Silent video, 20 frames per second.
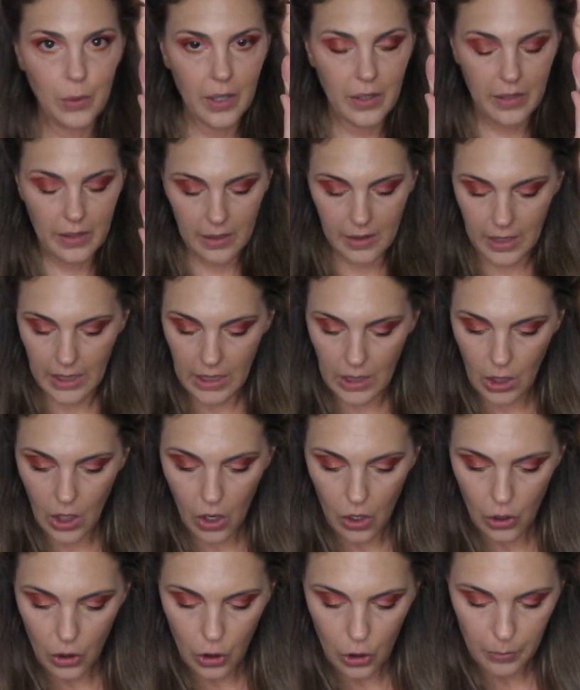with the
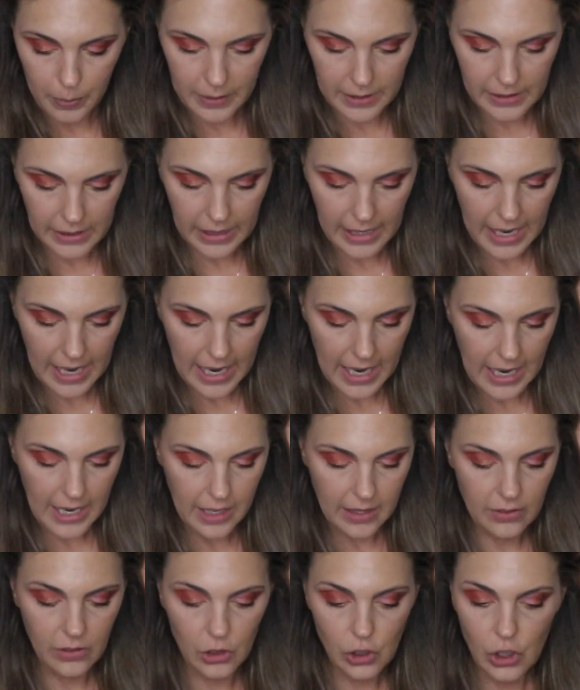Urban
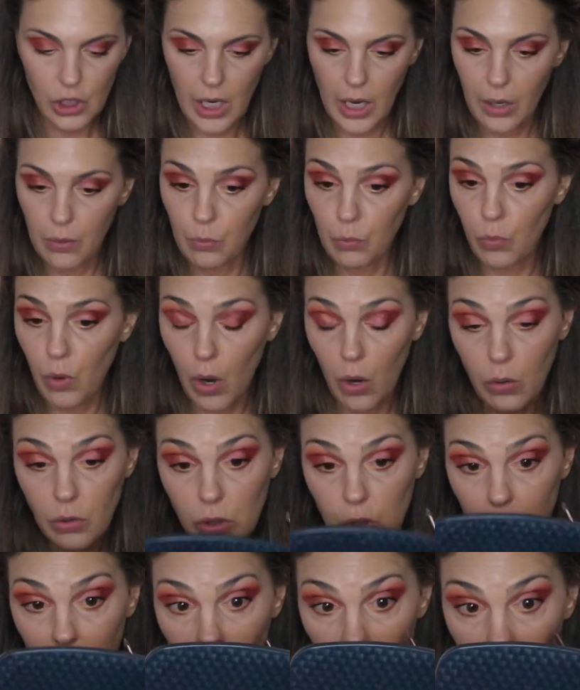Decay in the shade
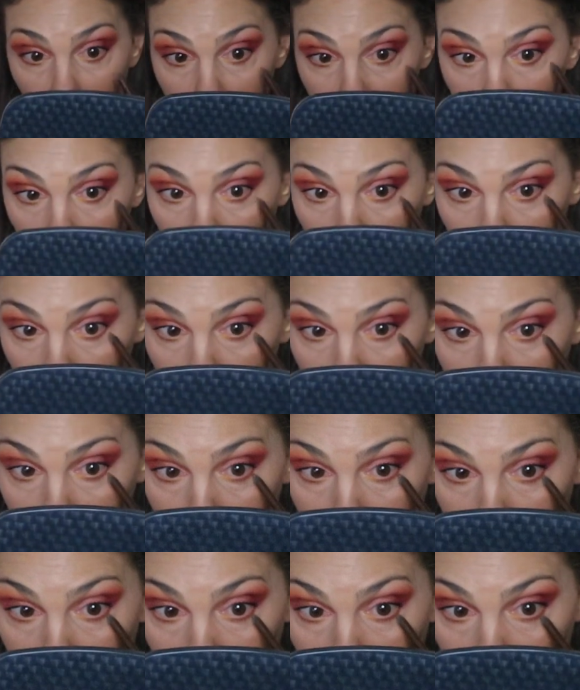Roach, and I'm going to go ahead and
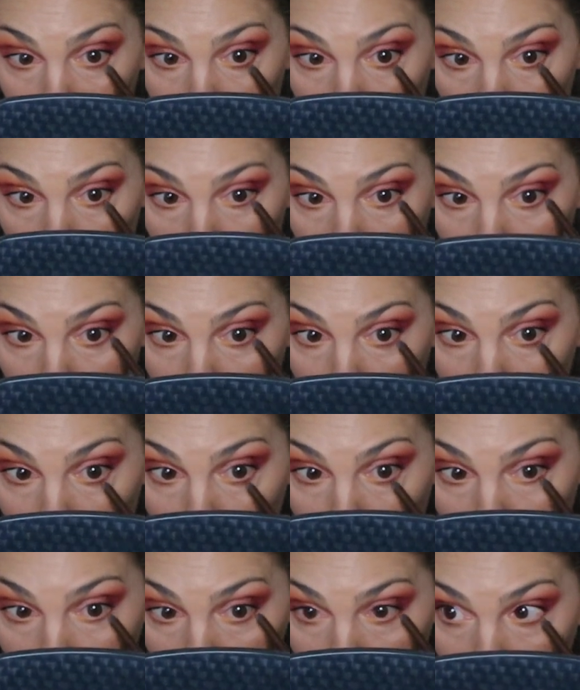put this on
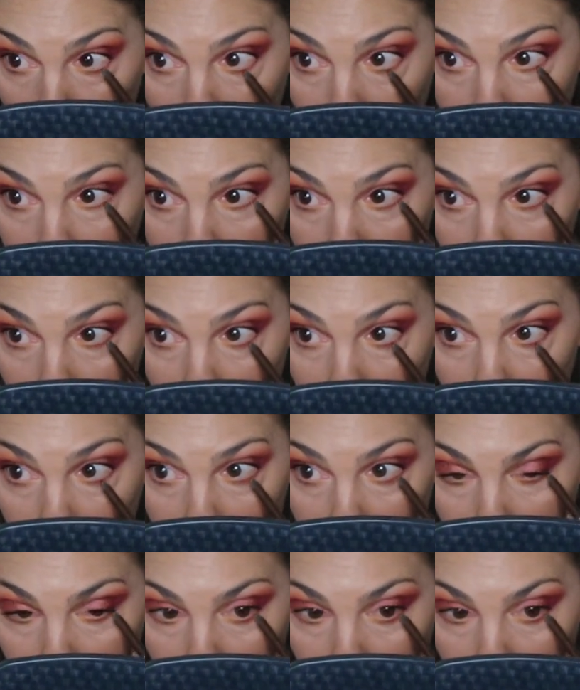the waterline here.